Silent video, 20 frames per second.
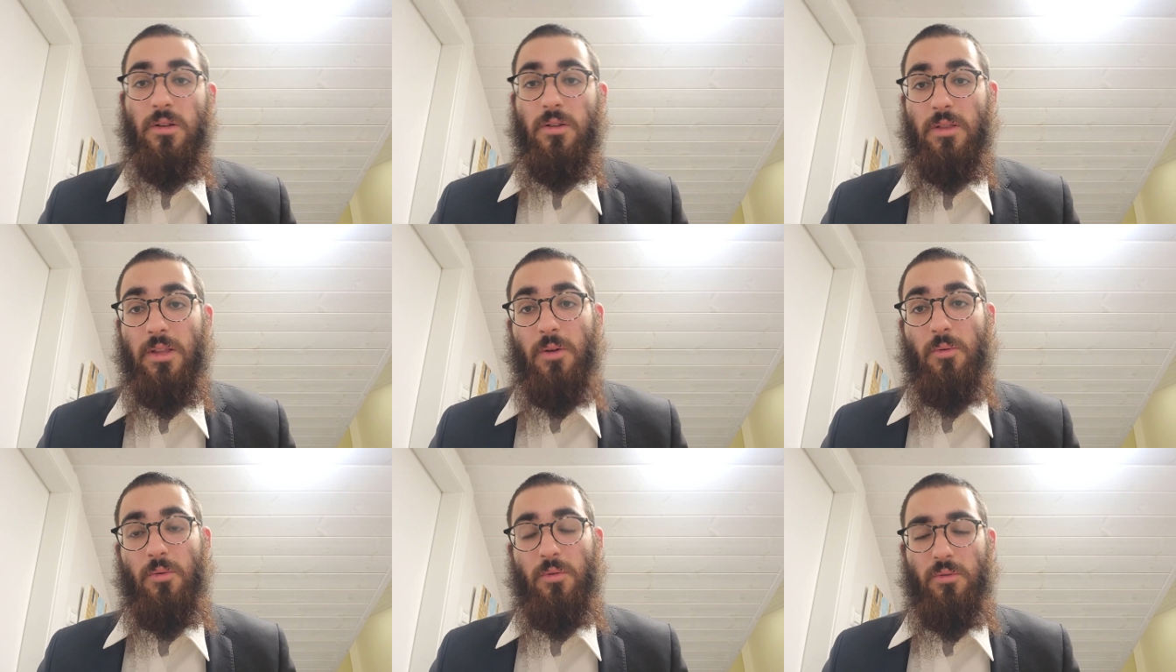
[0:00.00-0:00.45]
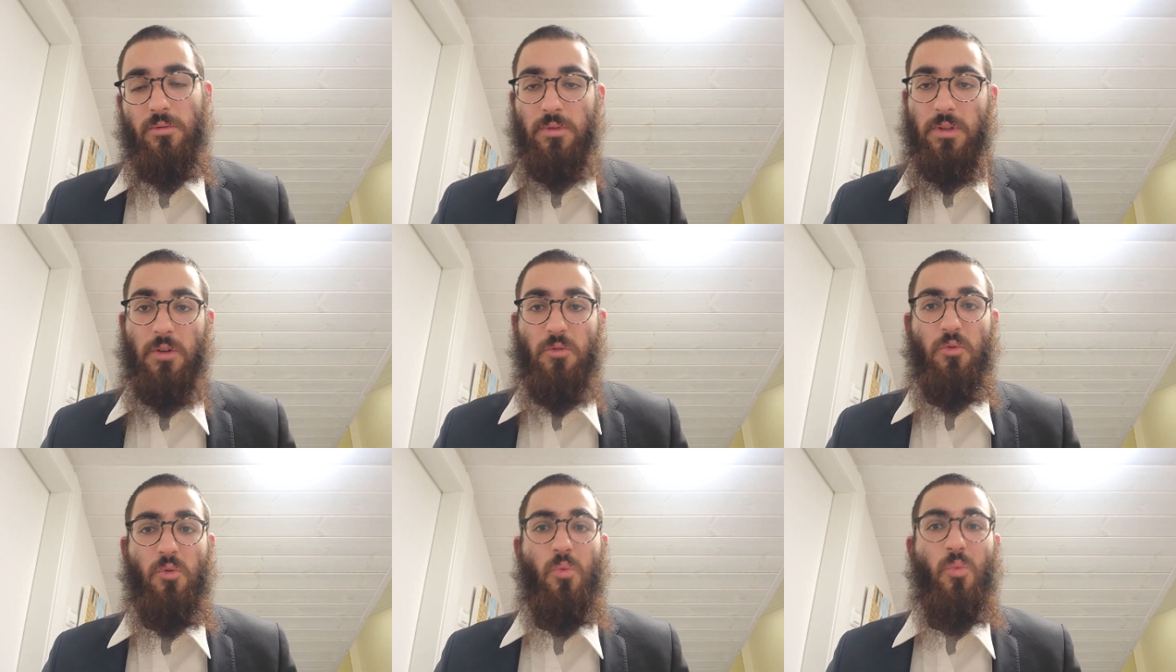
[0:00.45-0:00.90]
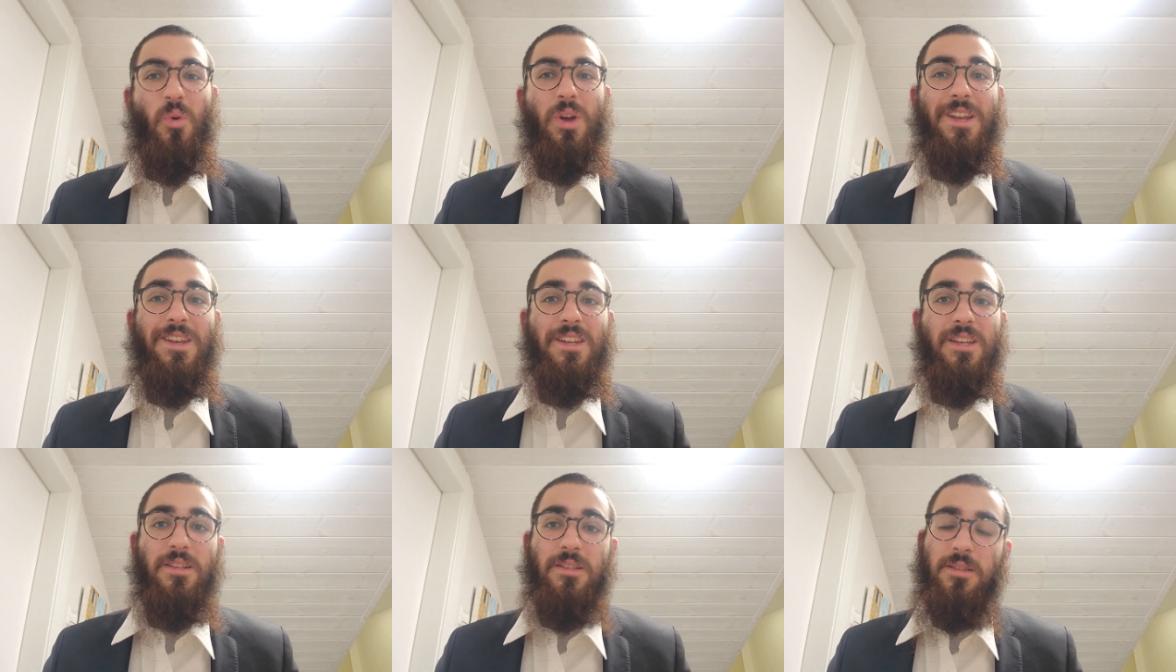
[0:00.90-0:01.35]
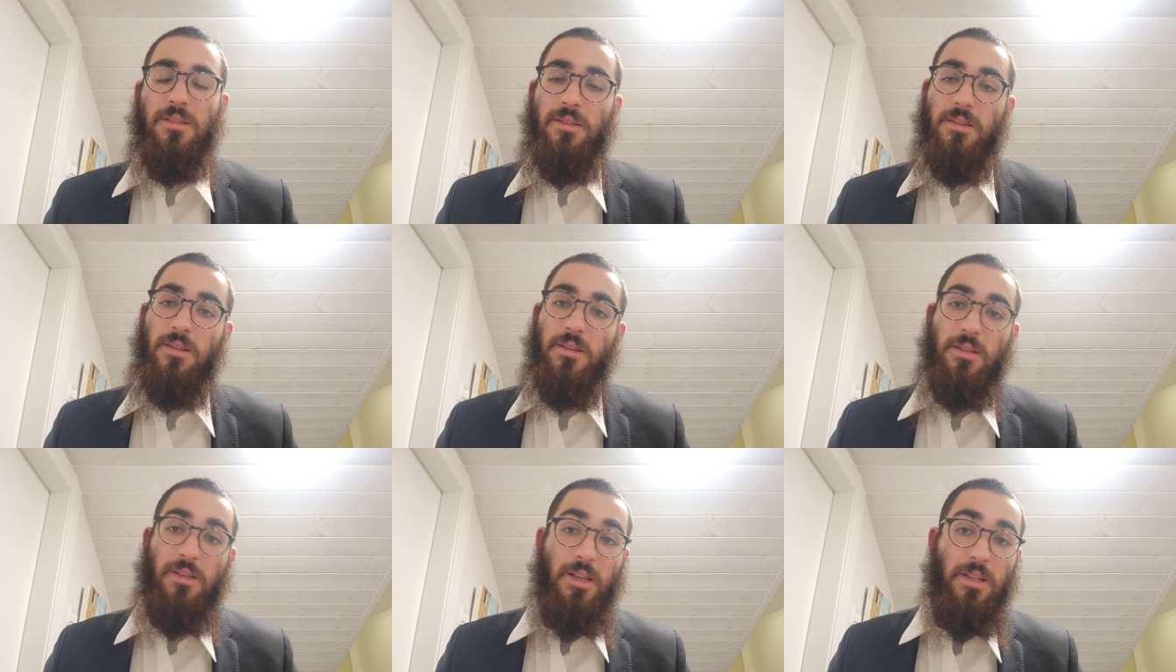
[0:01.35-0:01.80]
that will that will witness
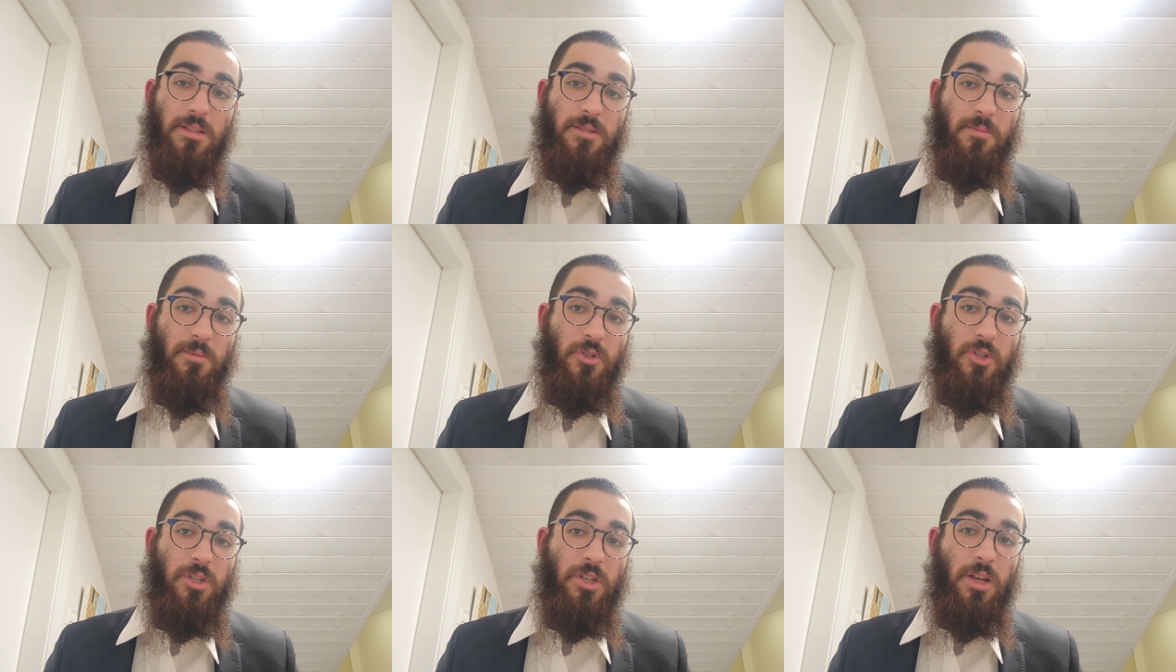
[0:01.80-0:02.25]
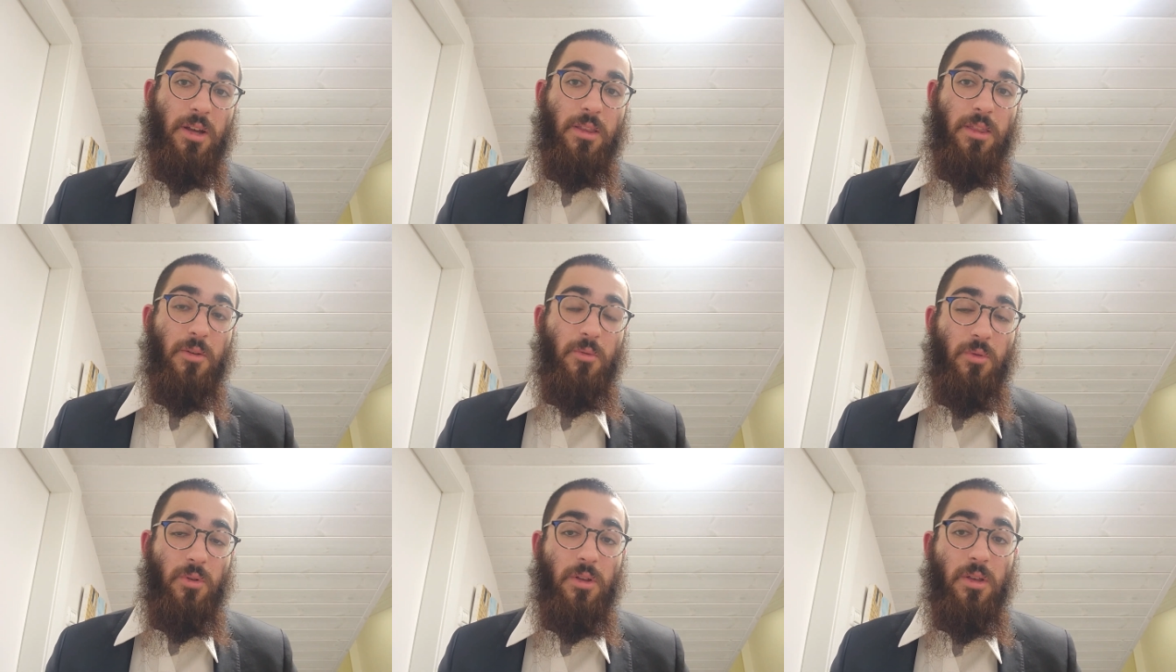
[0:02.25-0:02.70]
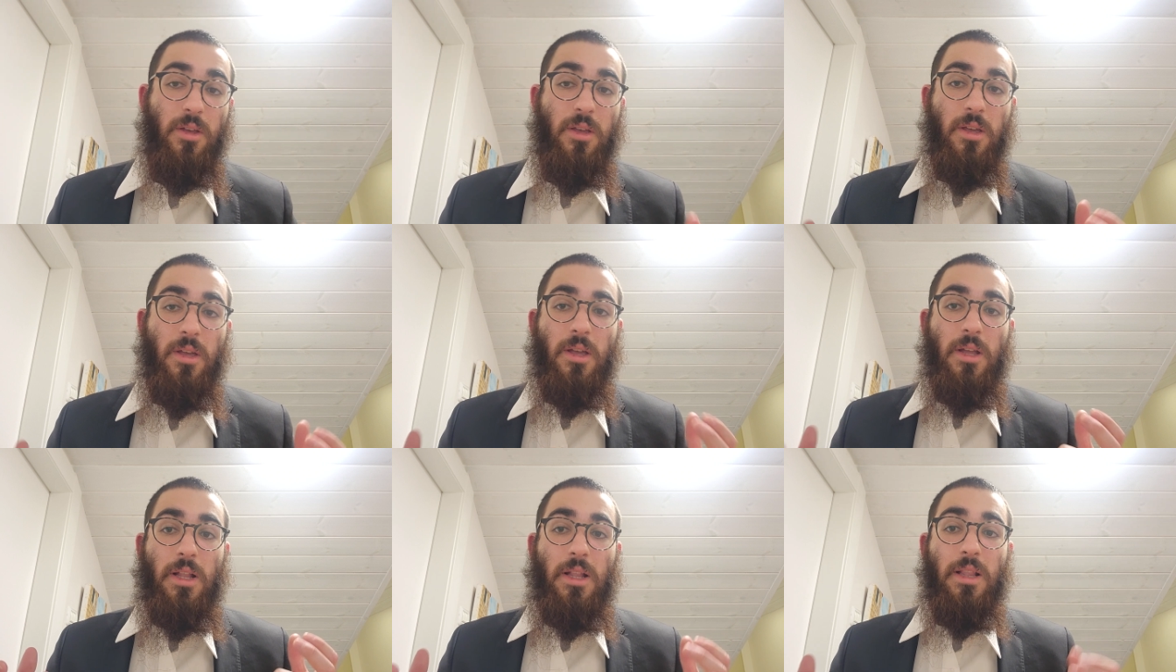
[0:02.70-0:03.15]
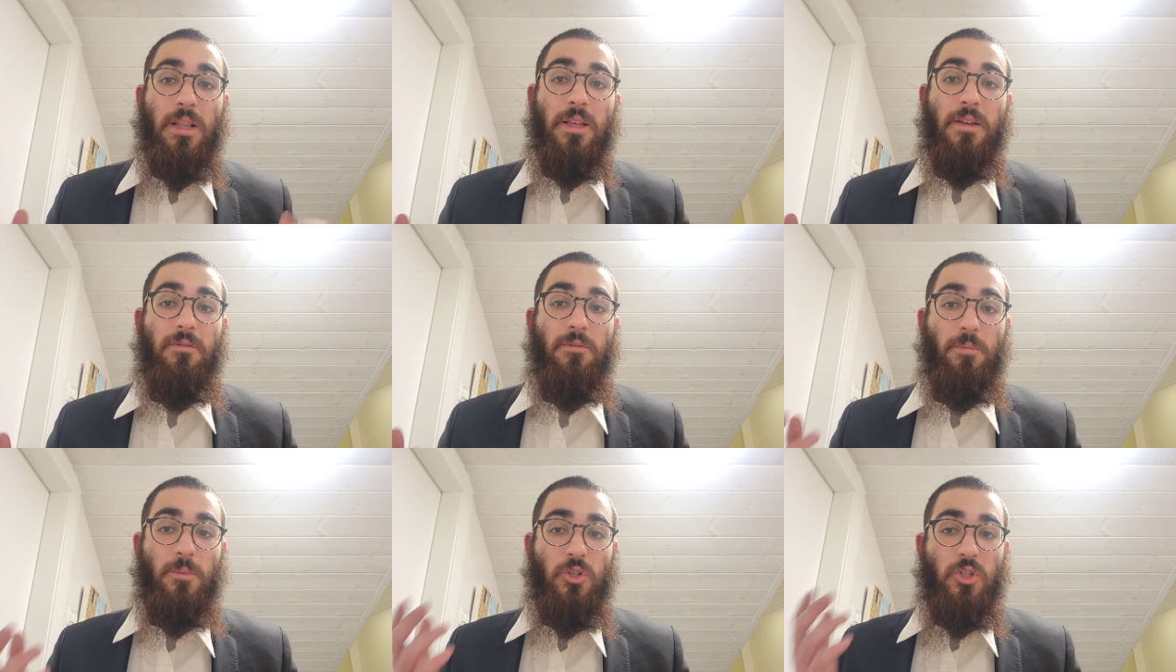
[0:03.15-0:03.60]
the days of Mashiach, that will
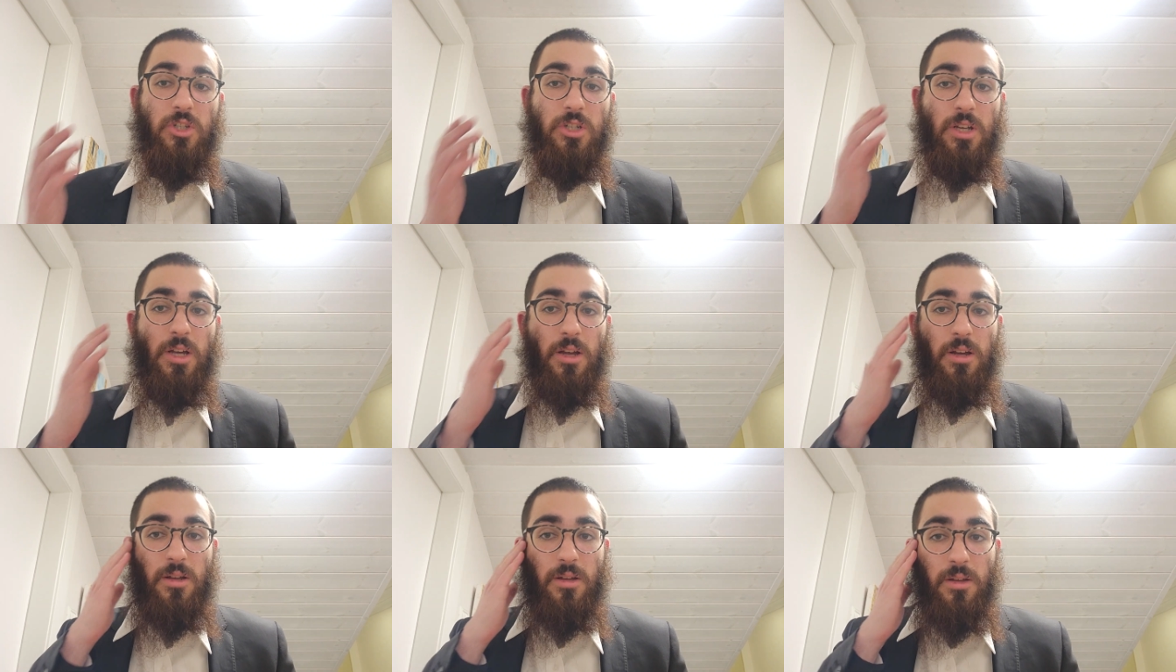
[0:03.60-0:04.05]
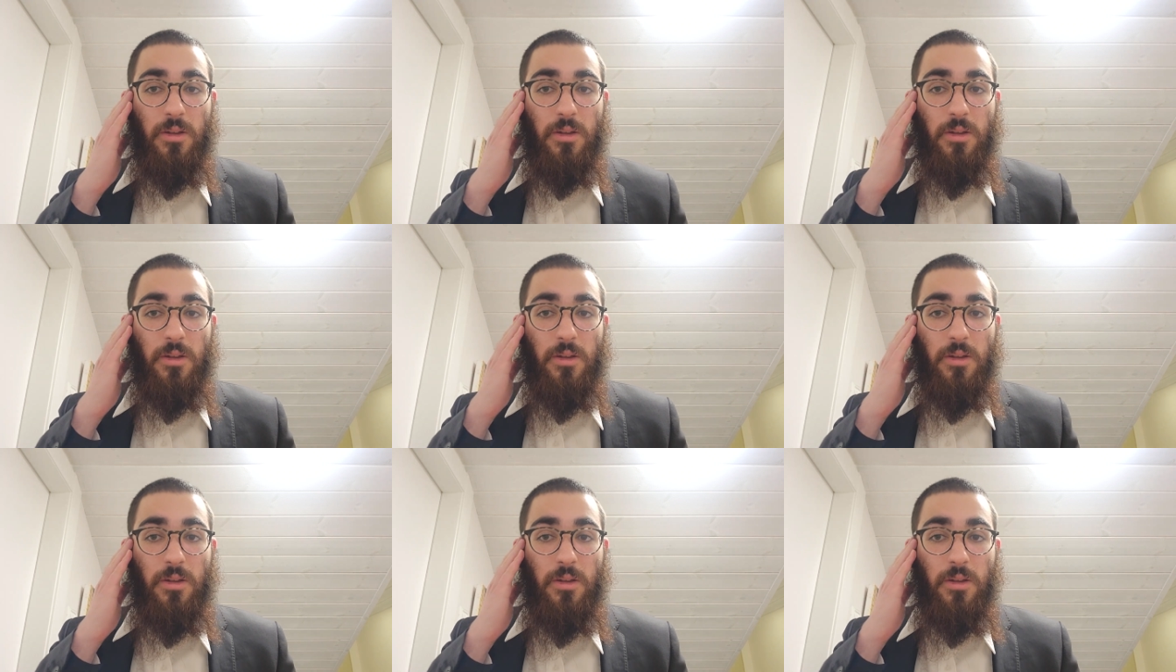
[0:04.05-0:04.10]
live Mashiach.